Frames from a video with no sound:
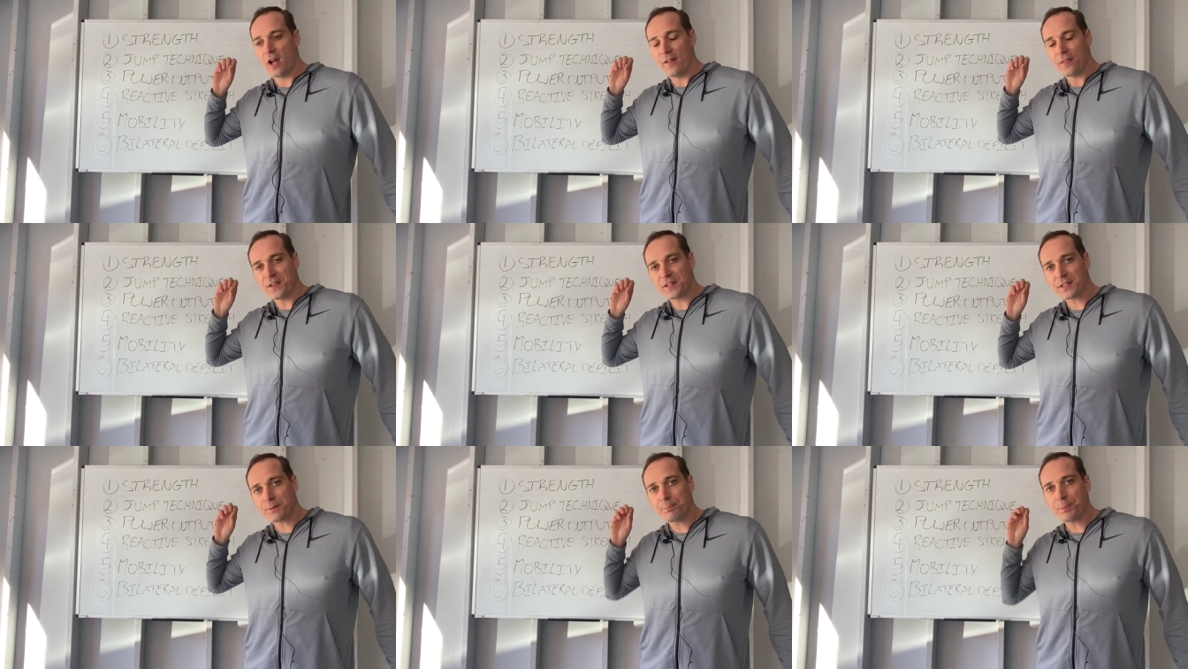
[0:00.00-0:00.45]

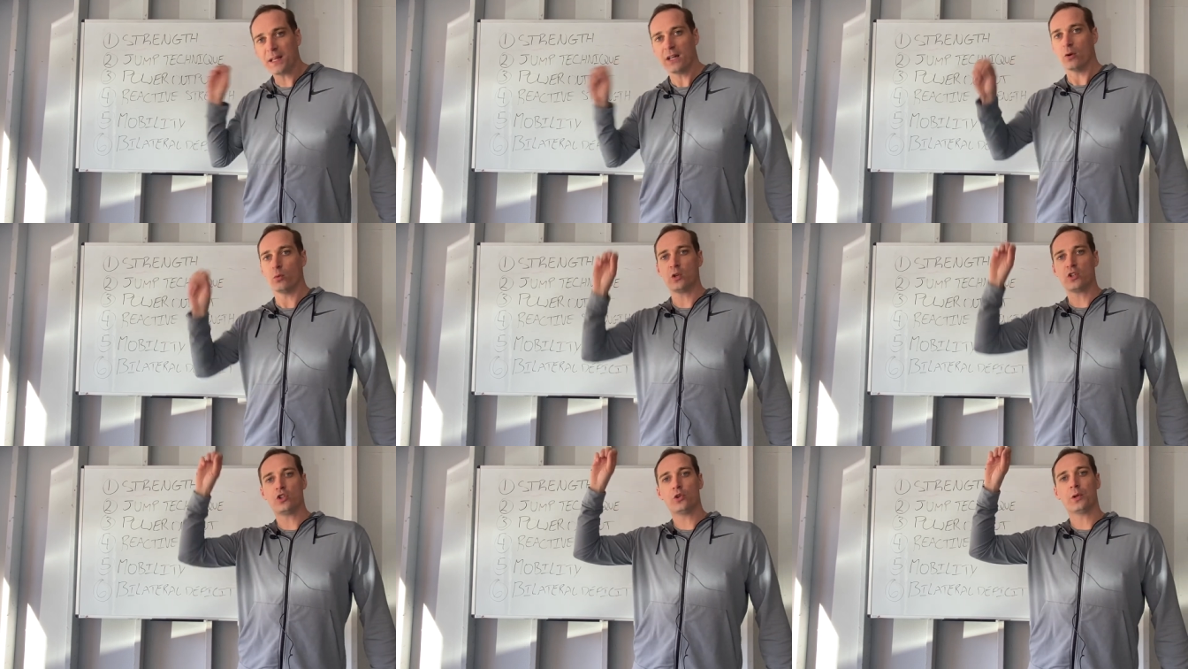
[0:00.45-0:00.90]
the speed at
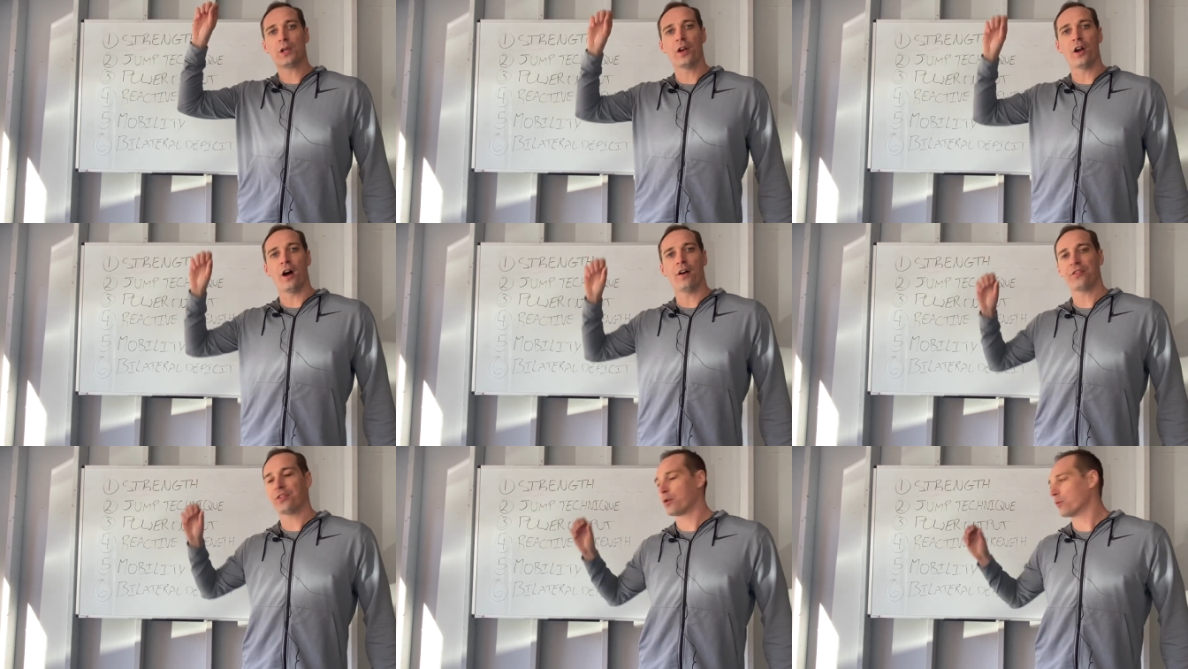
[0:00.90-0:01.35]
which you get
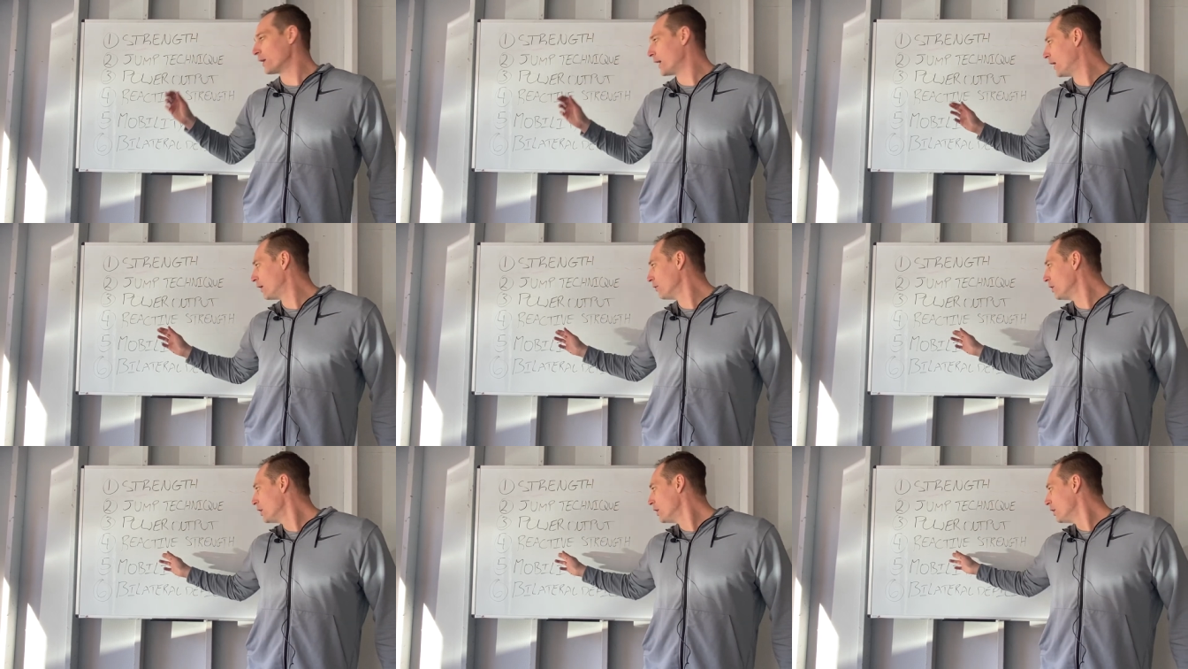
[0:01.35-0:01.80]
off the
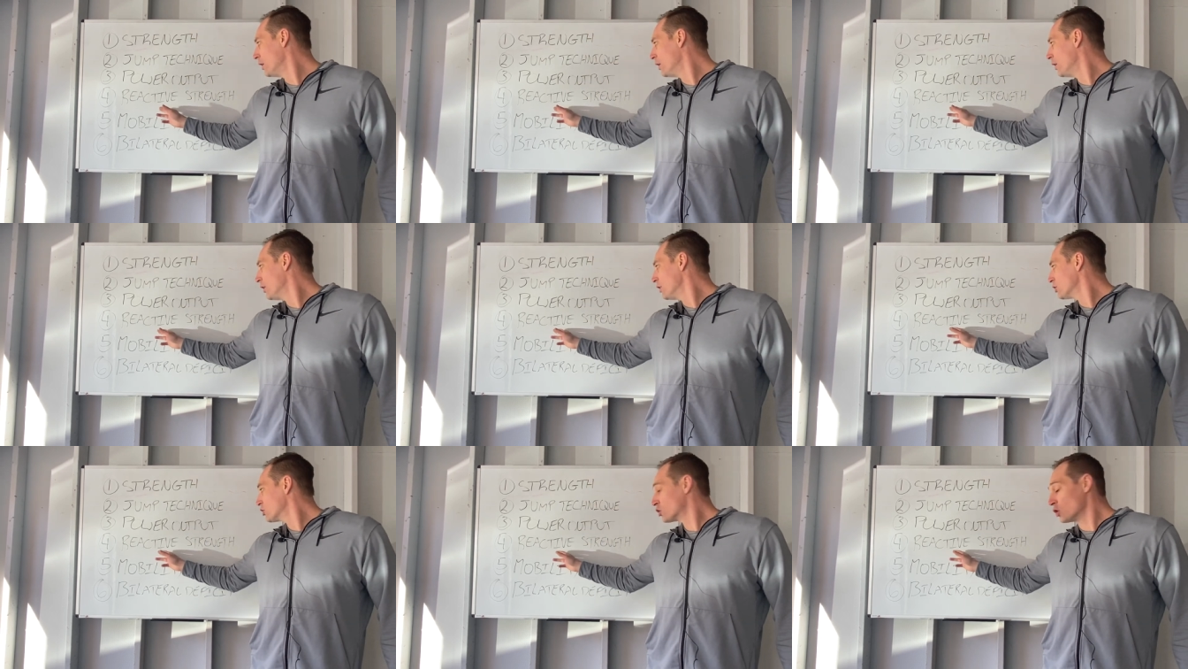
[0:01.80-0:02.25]
ground
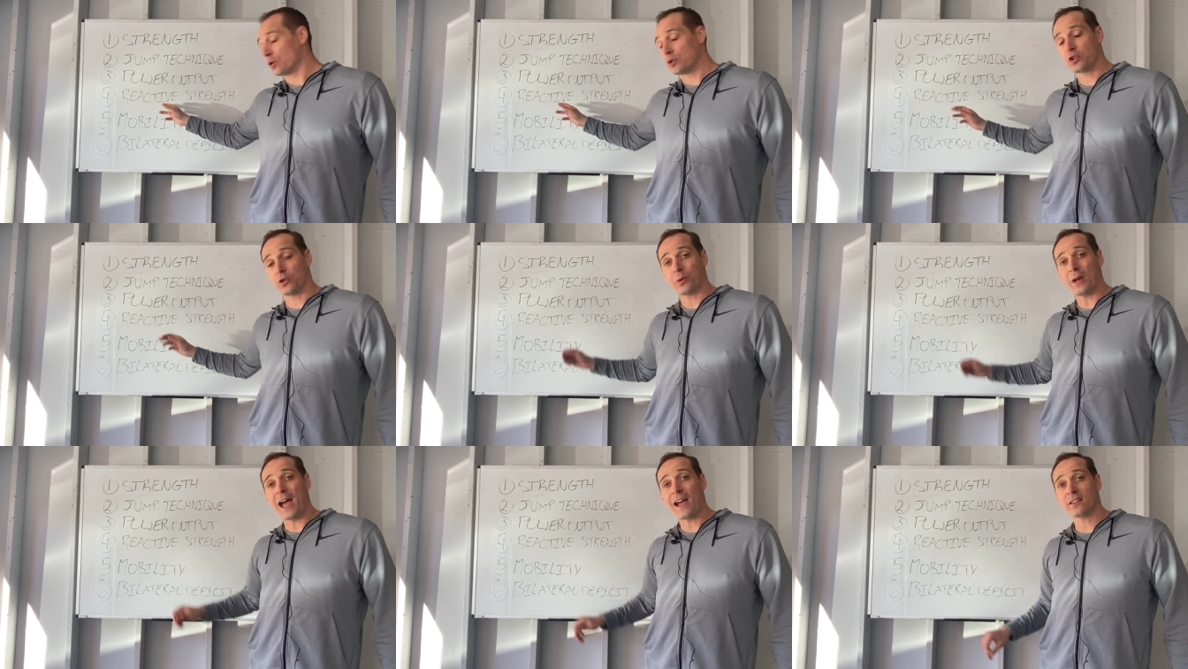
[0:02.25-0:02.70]
shows
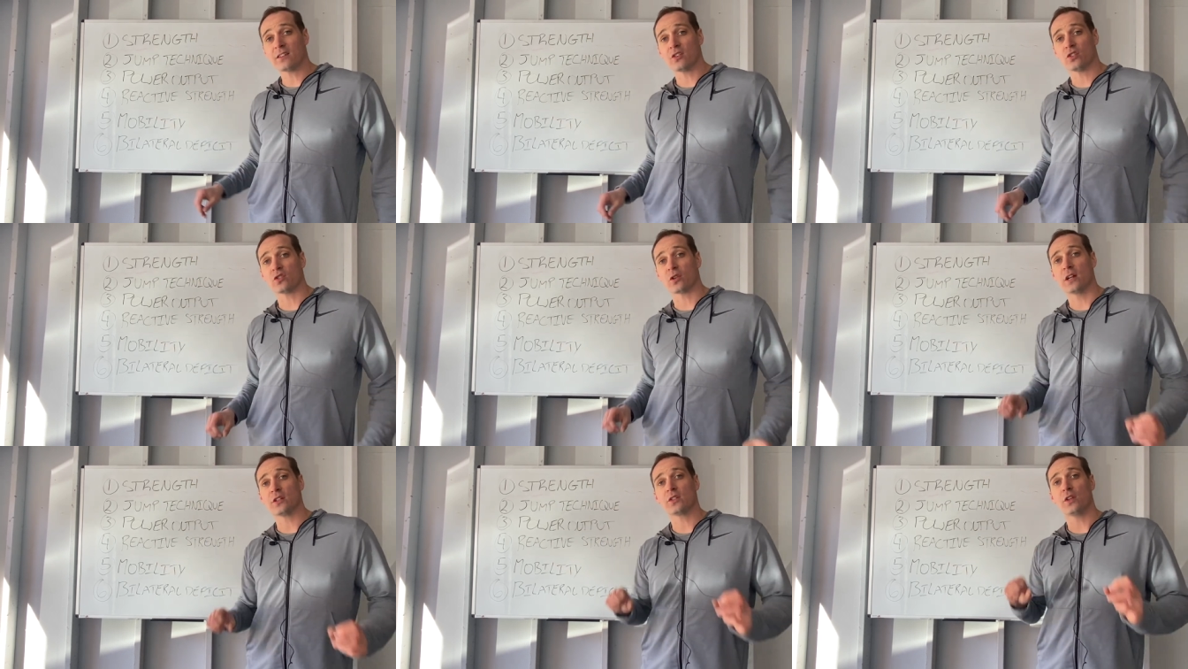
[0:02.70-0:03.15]
your reactive strength.